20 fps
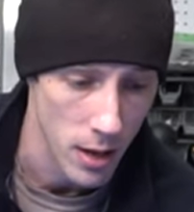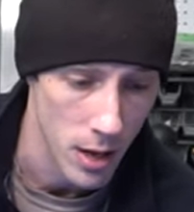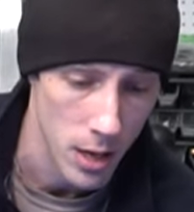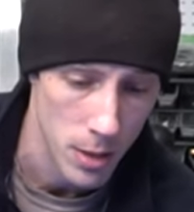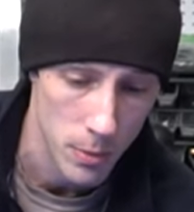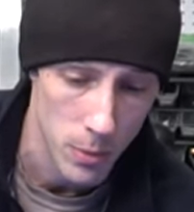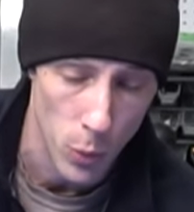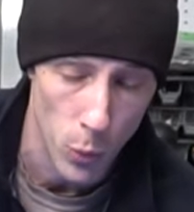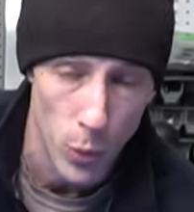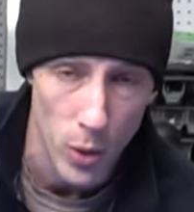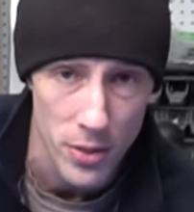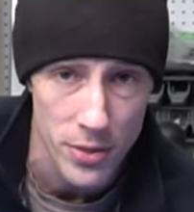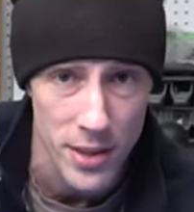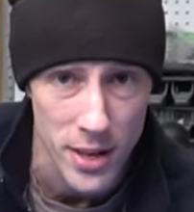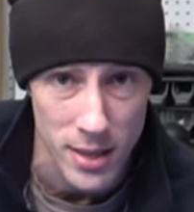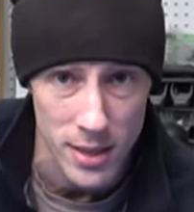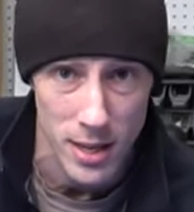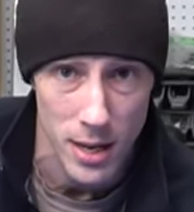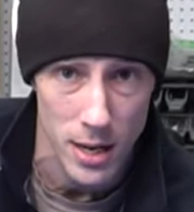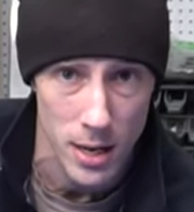Um, one
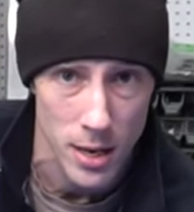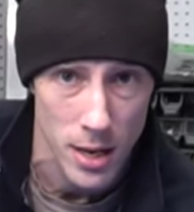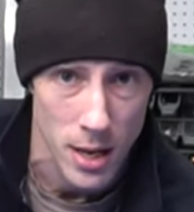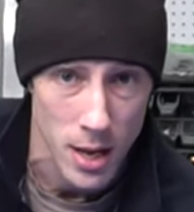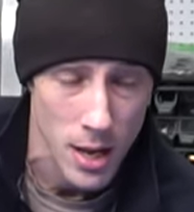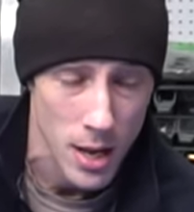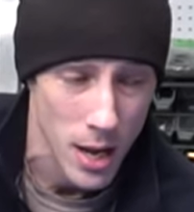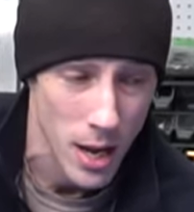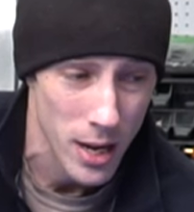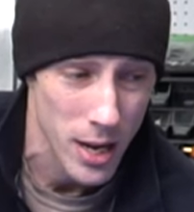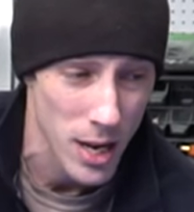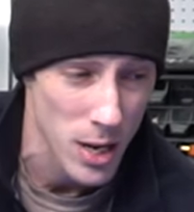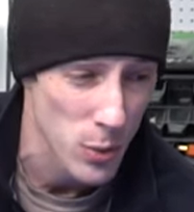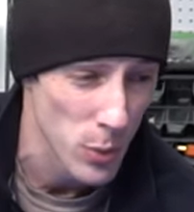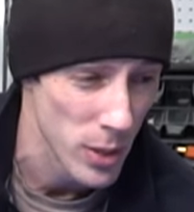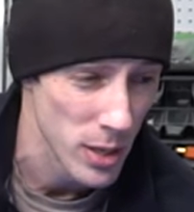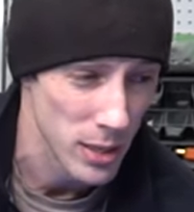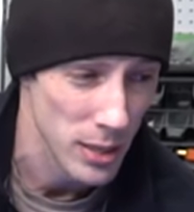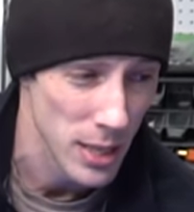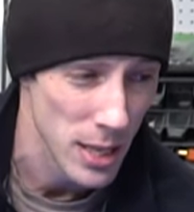thing that I, I kind
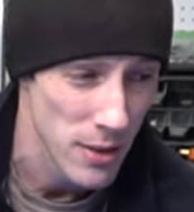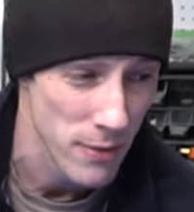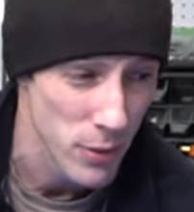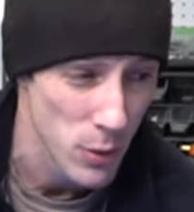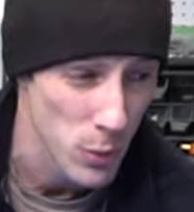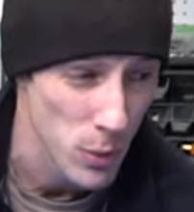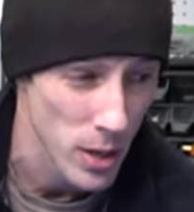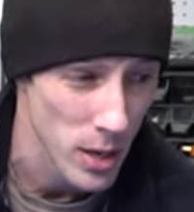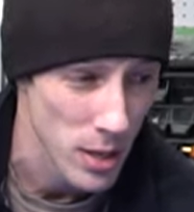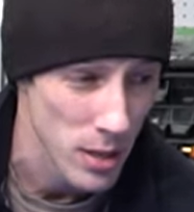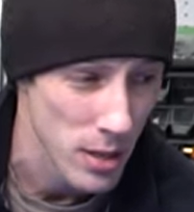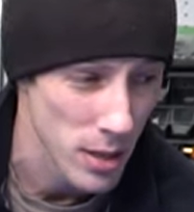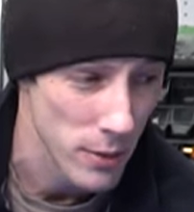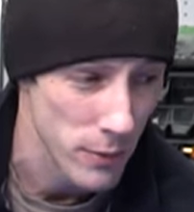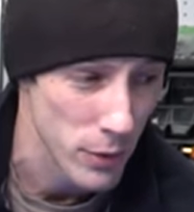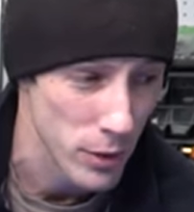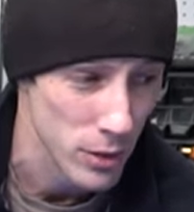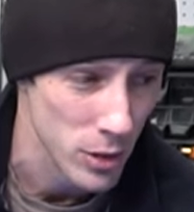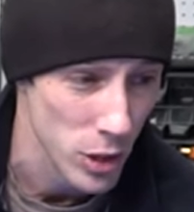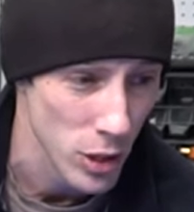of want to leave you with,
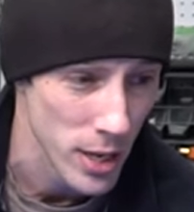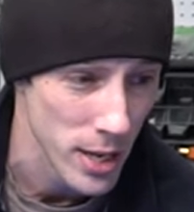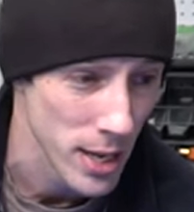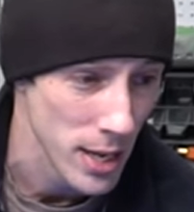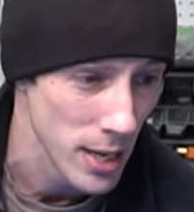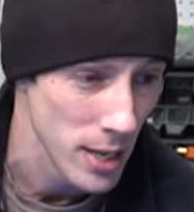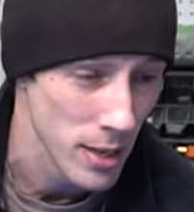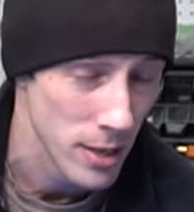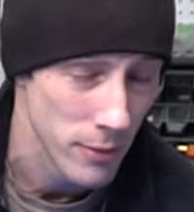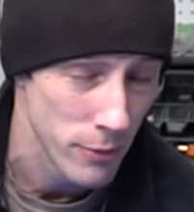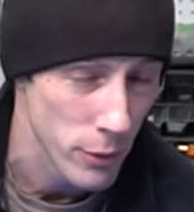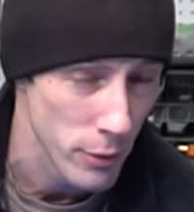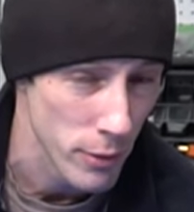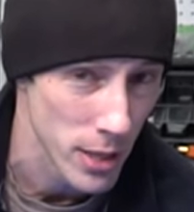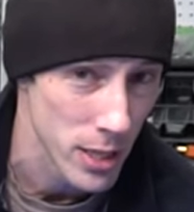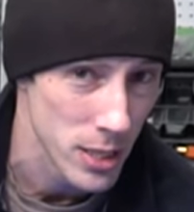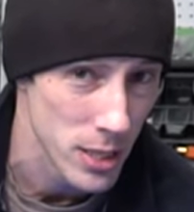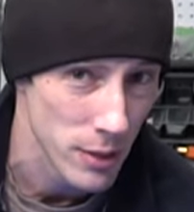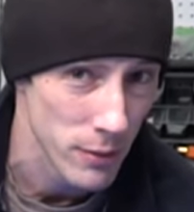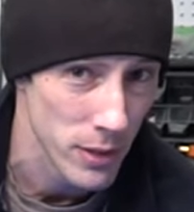if you're looking, if you're
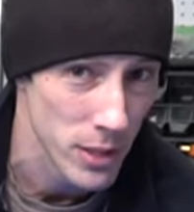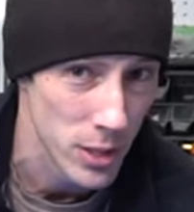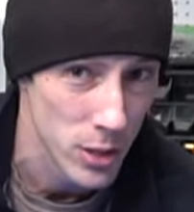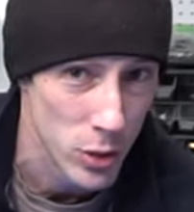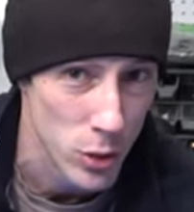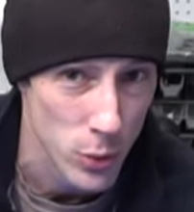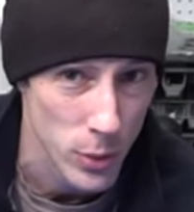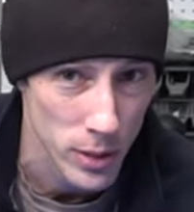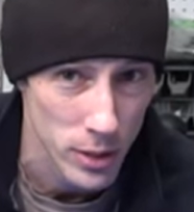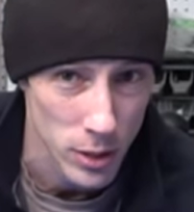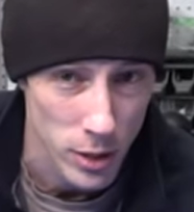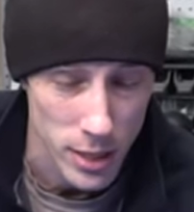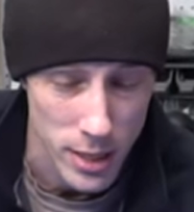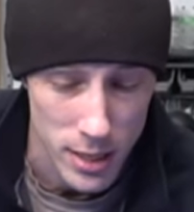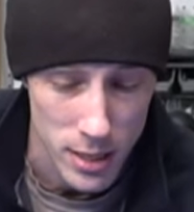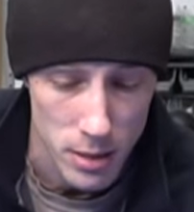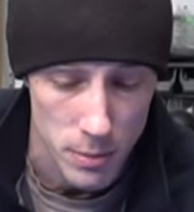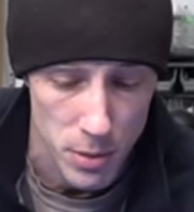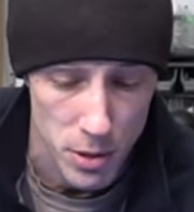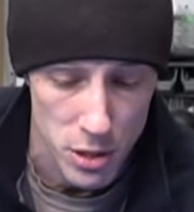relatively new and
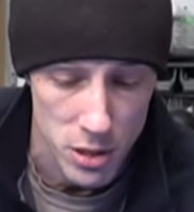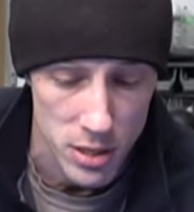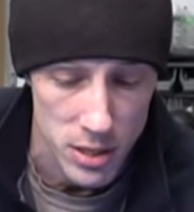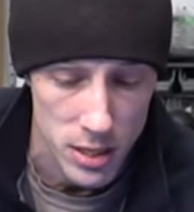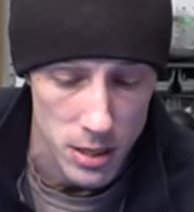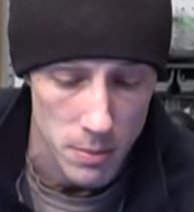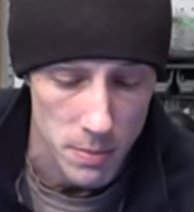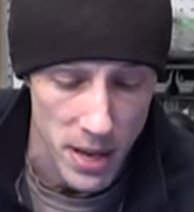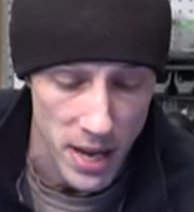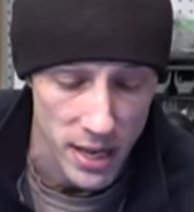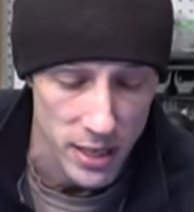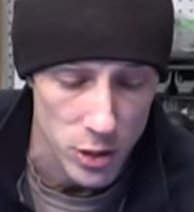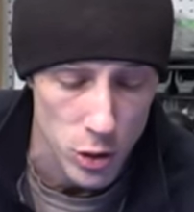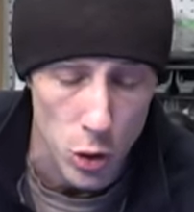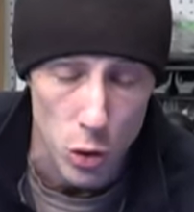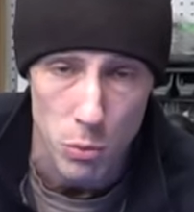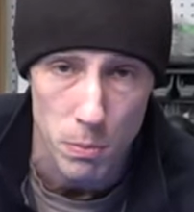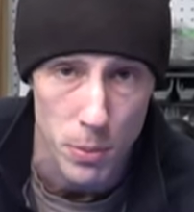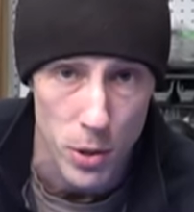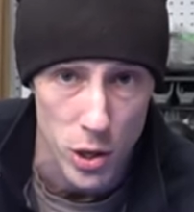looking into purchasing a bag,
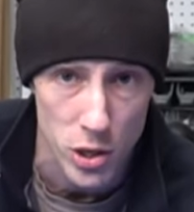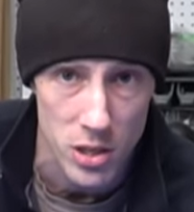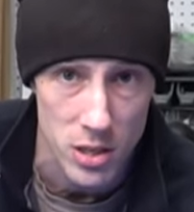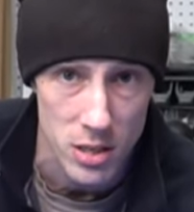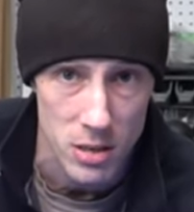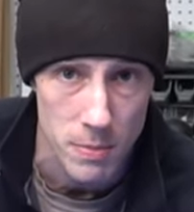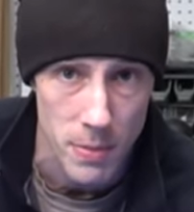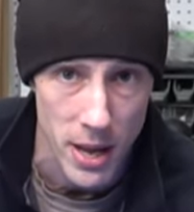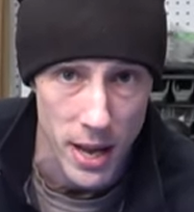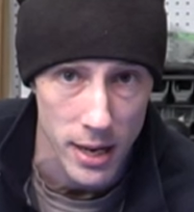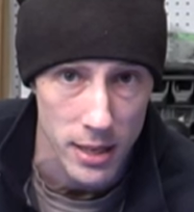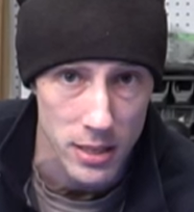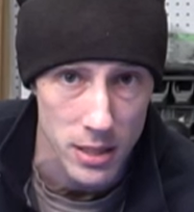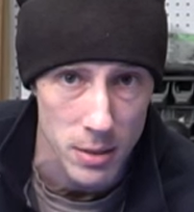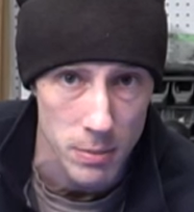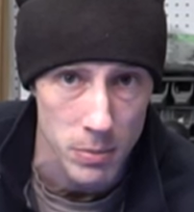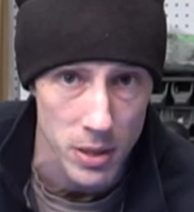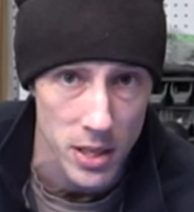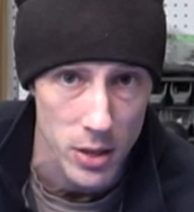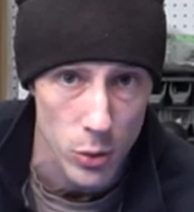don't purchase a bag
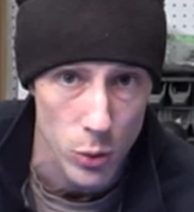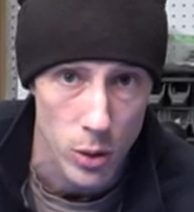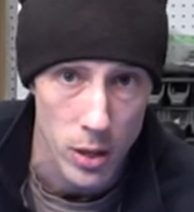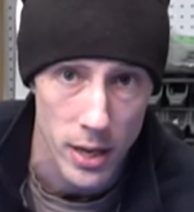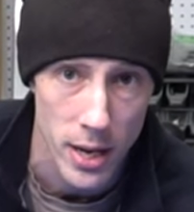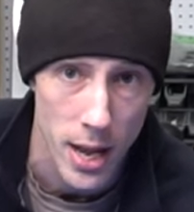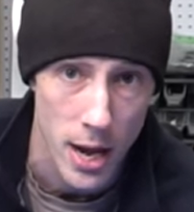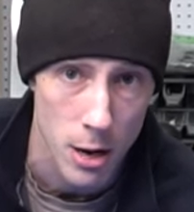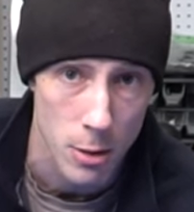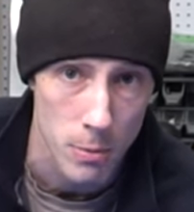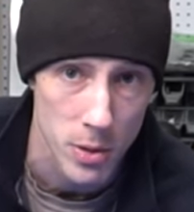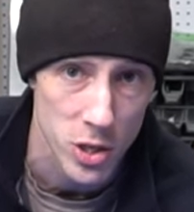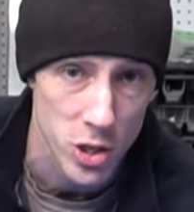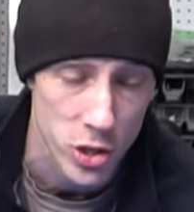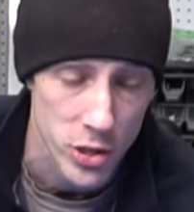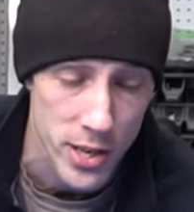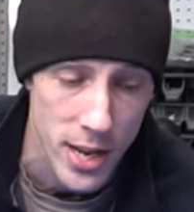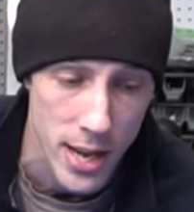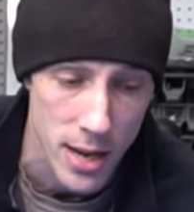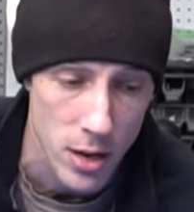simply on how
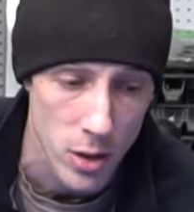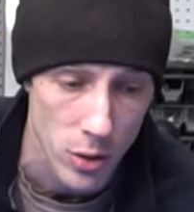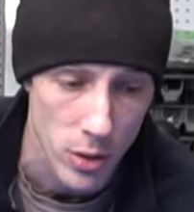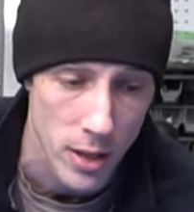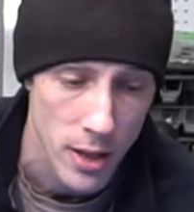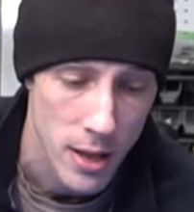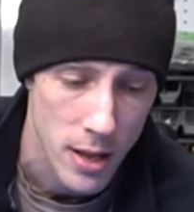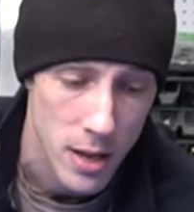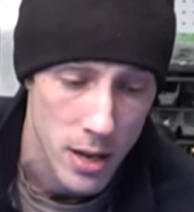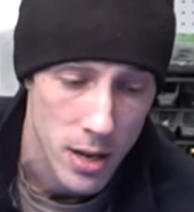much down